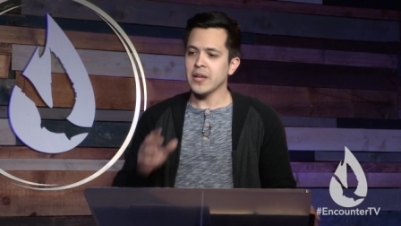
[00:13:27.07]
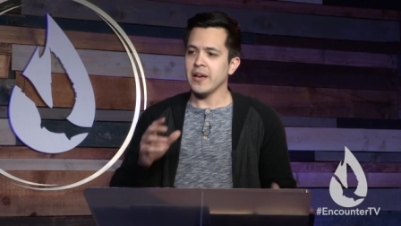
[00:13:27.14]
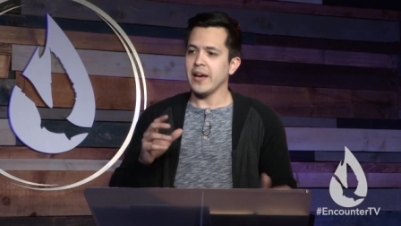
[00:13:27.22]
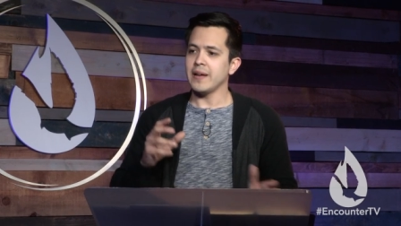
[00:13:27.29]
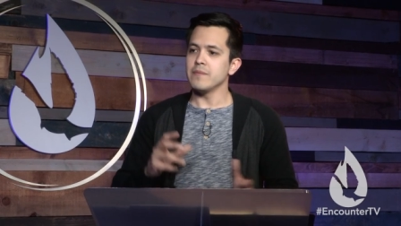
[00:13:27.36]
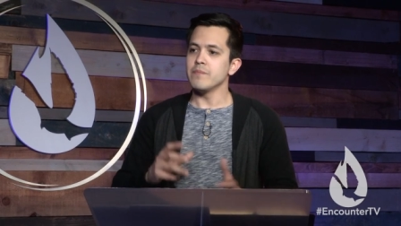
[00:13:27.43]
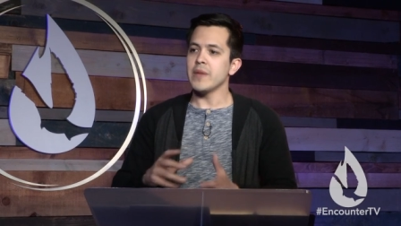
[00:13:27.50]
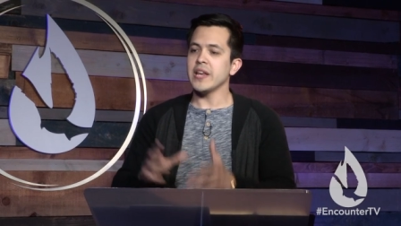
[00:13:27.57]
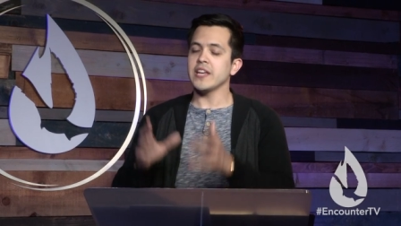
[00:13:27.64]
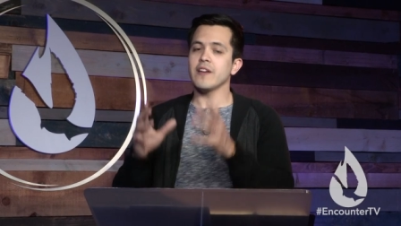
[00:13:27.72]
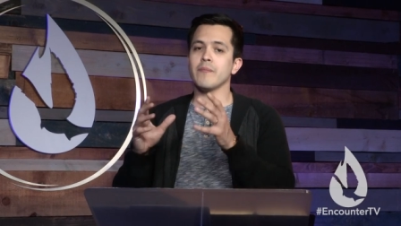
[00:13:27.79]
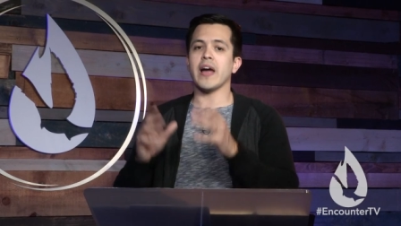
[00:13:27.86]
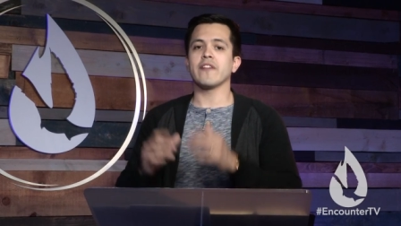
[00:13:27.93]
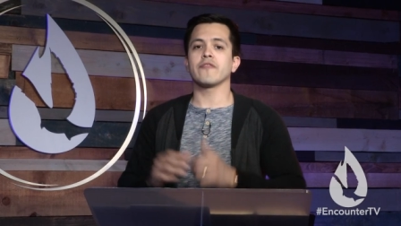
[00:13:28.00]
and many of
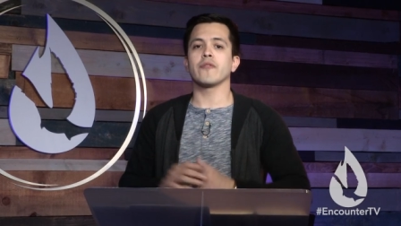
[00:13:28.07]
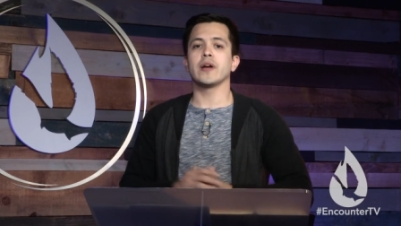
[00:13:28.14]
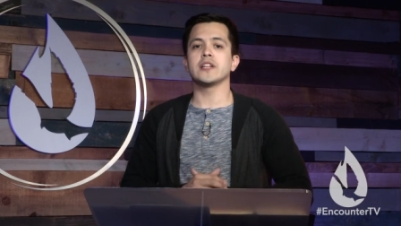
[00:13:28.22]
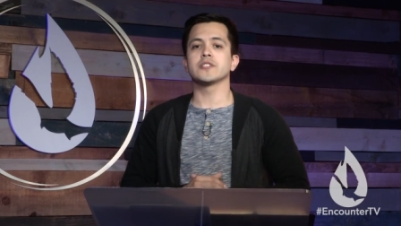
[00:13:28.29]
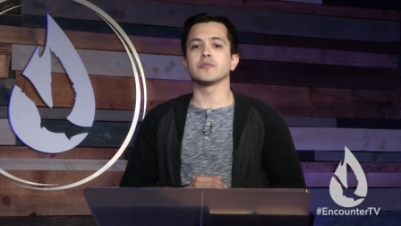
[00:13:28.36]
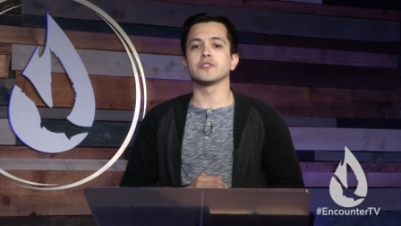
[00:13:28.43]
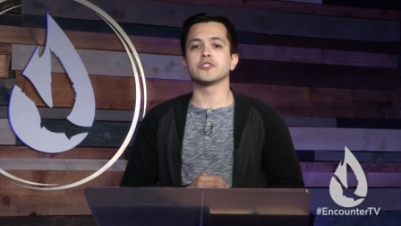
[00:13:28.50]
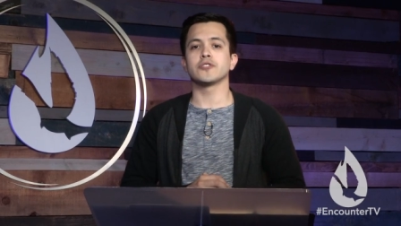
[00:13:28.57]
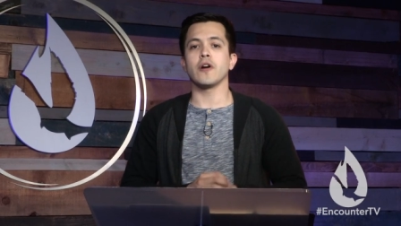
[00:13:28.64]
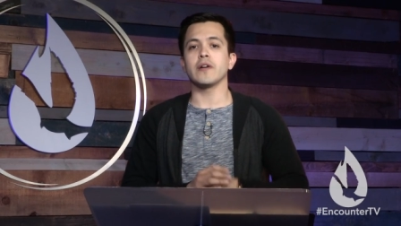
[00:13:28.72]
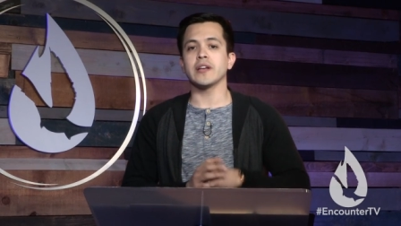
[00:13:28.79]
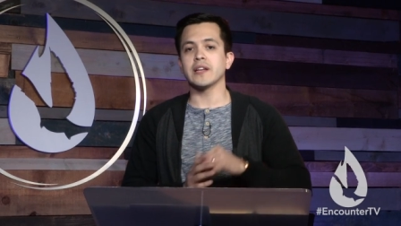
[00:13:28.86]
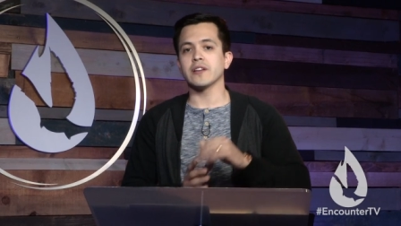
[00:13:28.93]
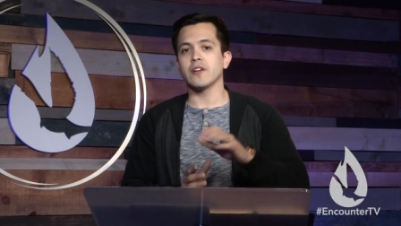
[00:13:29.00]
my friends were
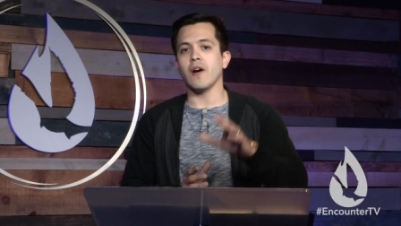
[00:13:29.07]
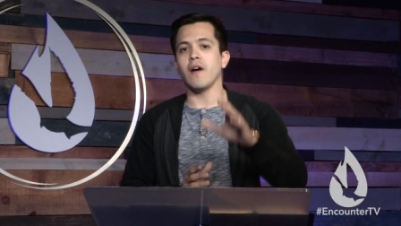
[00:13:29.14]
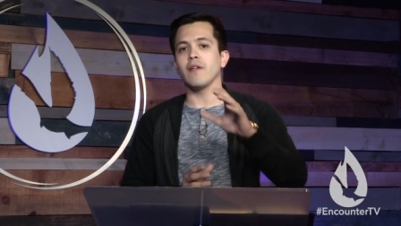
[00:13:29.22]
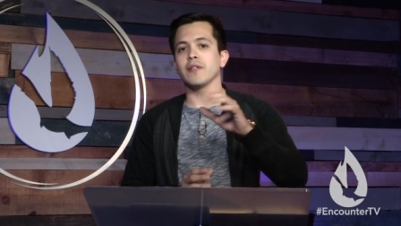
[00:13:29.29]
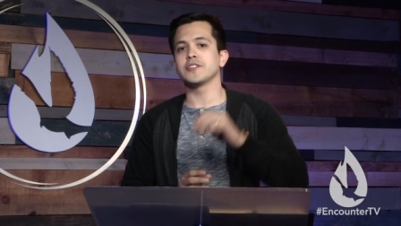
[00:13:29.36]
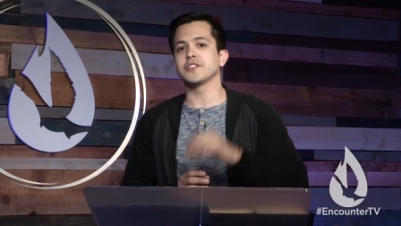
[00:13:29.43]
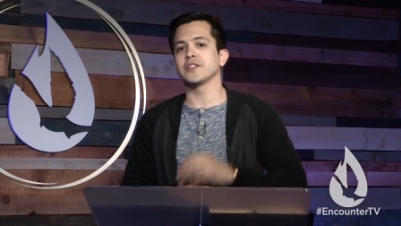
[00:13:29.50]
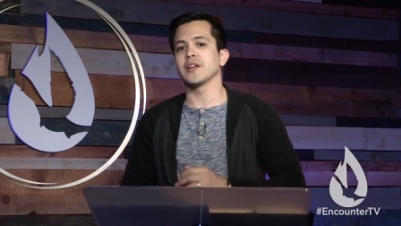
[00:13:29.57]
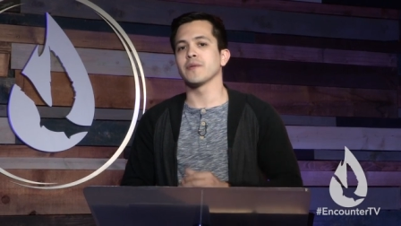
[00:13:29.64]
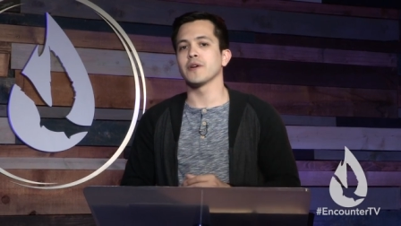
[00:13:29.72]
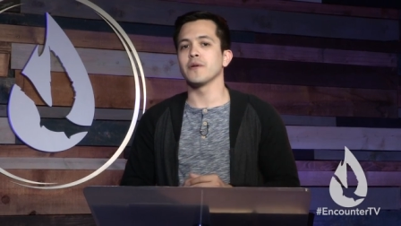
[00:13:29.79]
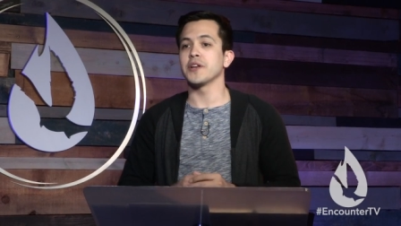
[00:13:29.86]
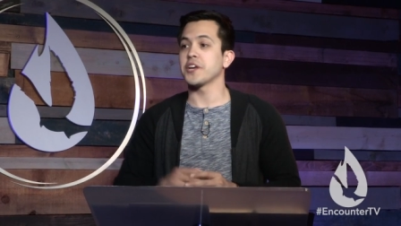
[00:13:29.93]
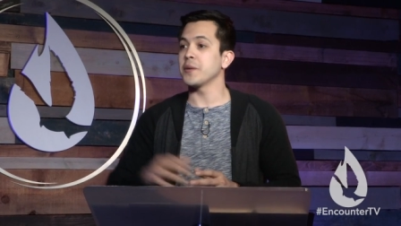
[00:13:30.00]
starting in college and they were
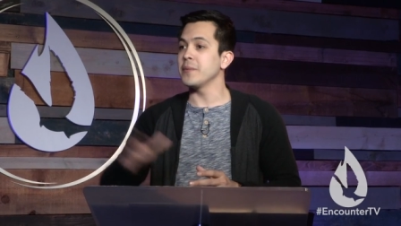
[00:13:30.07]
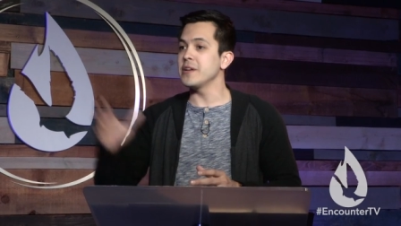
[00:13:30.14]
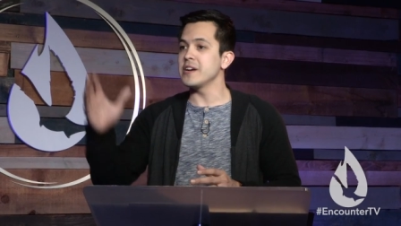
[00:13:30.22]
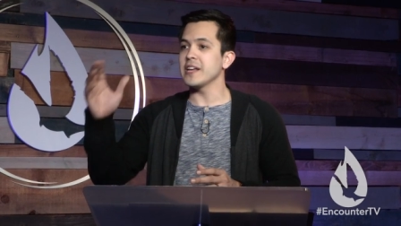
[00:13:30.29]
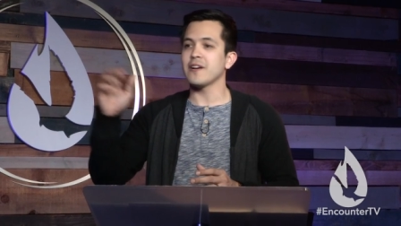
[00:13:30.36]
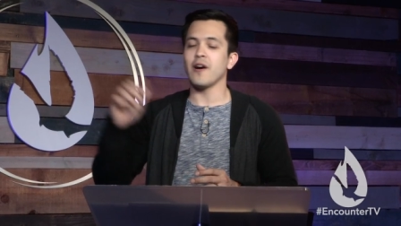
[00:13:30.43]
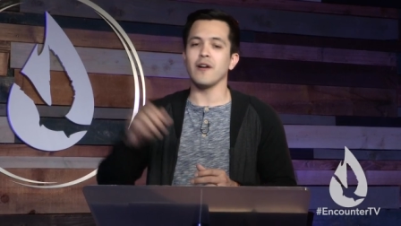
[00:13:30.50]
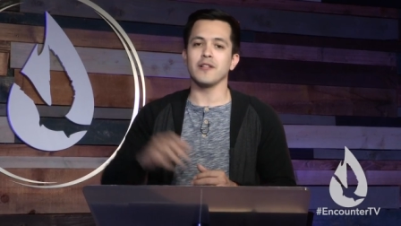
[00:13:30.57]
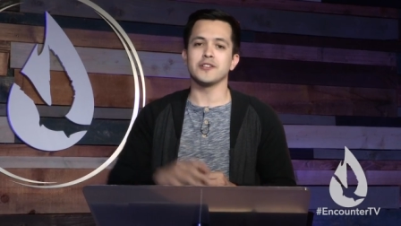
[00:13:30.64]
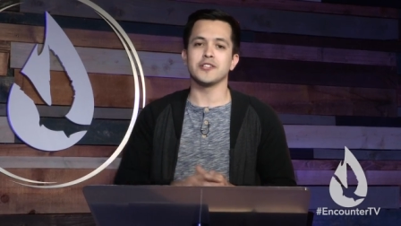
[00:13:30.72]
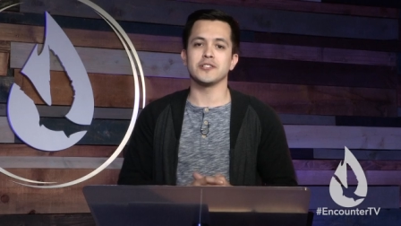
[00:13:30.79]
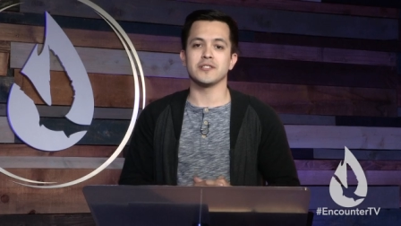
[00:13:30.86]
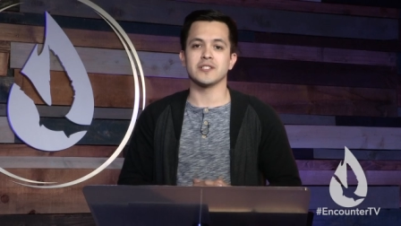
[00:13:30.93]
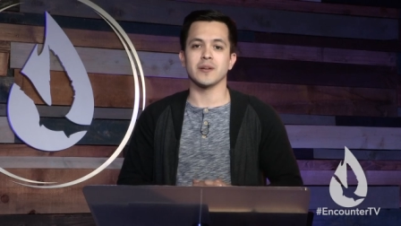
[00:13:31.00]
going to community
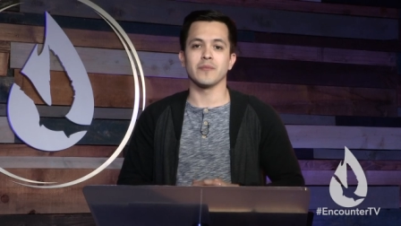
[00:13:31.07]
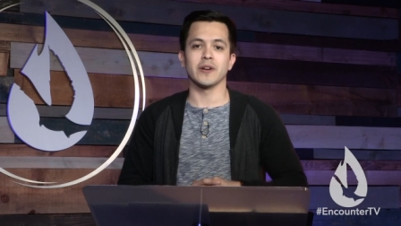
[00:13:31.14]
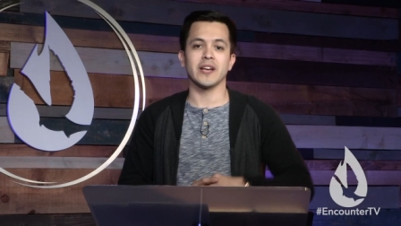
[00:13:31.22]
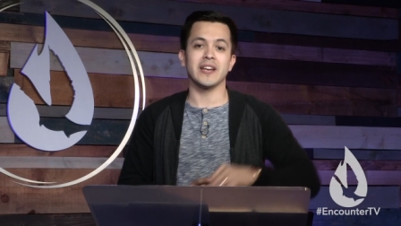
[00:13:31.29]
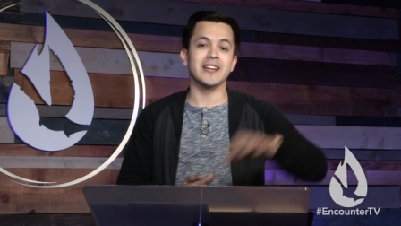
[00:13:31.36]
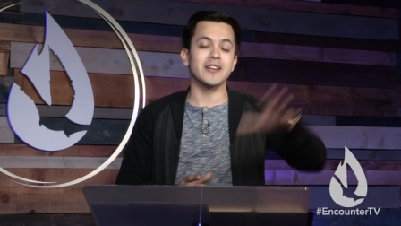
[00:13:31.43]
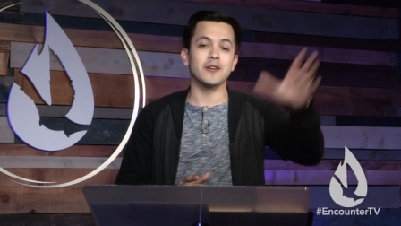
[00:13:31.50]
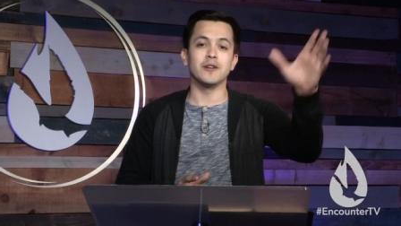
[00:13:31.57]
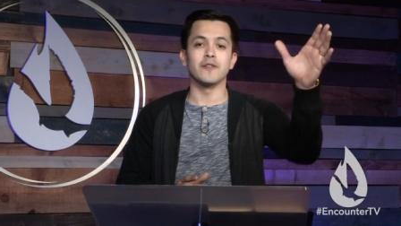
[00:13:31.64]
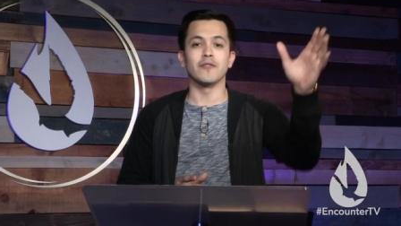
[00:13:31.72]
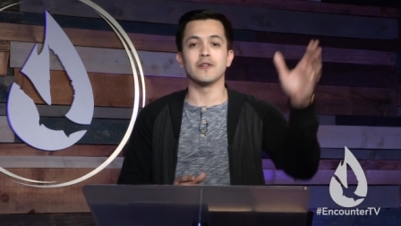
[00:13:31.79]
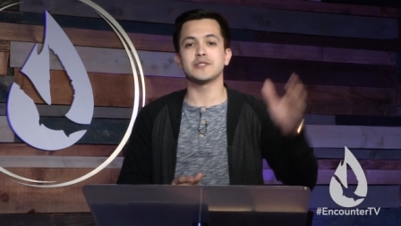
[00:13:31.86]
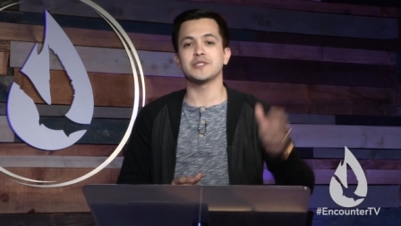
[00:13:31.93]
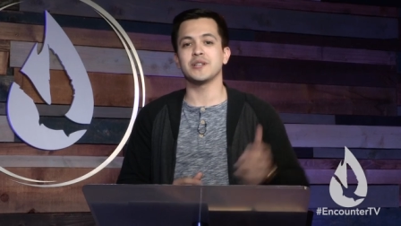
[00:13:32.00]
colleges, and some were getting into
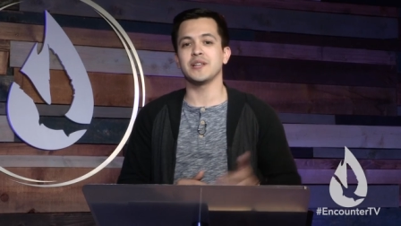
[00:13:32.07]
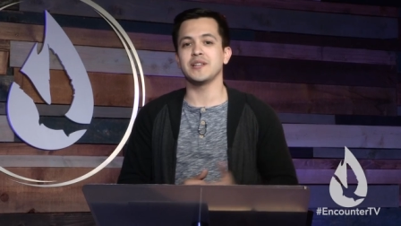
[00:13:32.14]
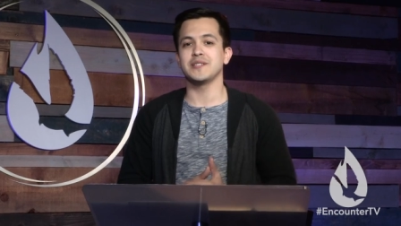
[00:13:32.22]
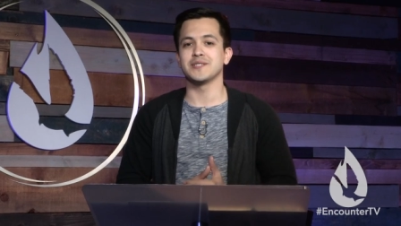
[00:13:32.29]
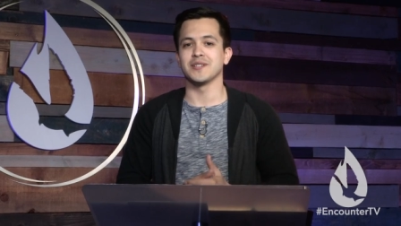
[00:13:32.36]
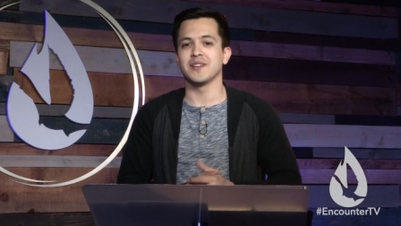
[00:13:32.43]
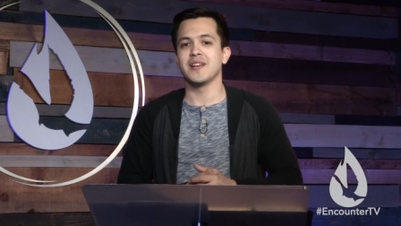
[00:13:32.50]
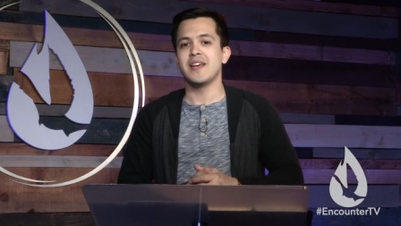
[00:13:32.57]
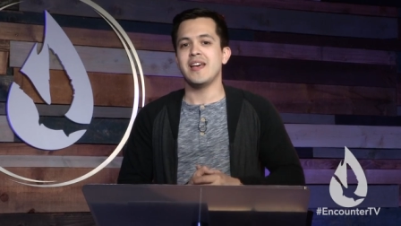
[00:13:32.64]
universities, and